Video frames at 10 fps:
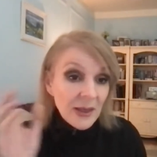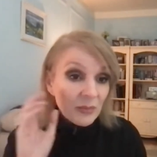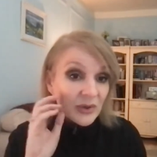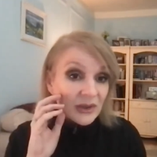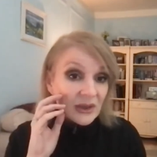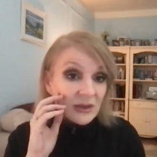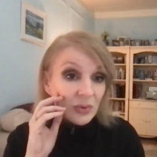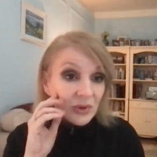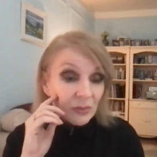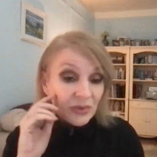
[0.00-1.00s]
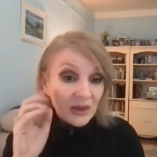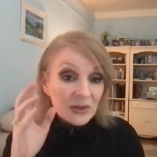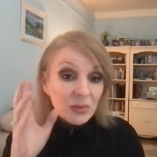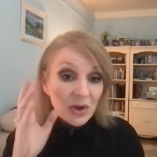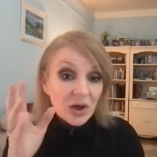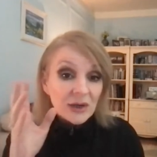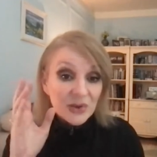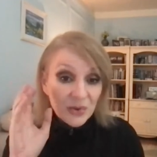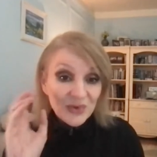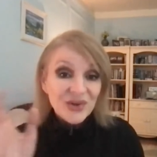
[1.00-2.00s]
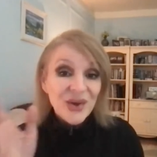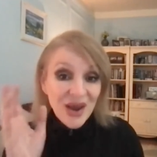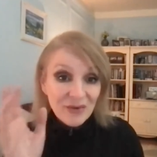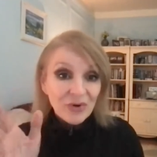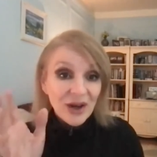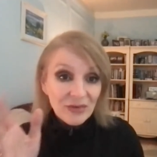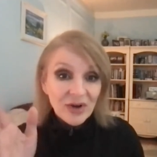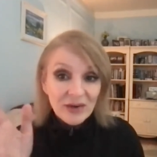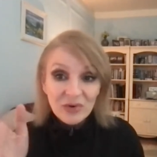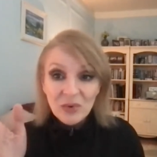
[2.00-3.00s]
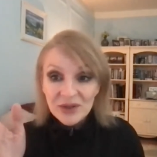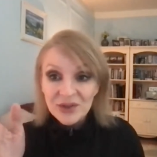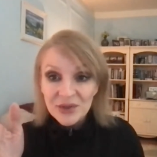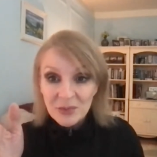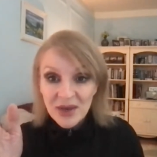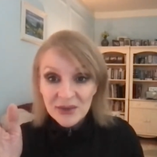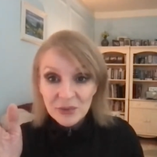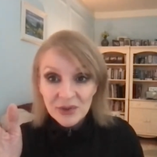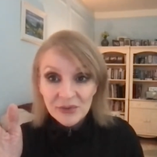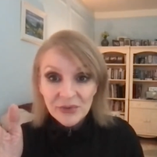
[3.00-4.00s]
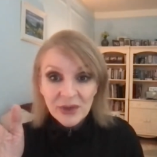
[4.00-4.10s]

But these were these were gods you never, ever, ever wanted to mess with.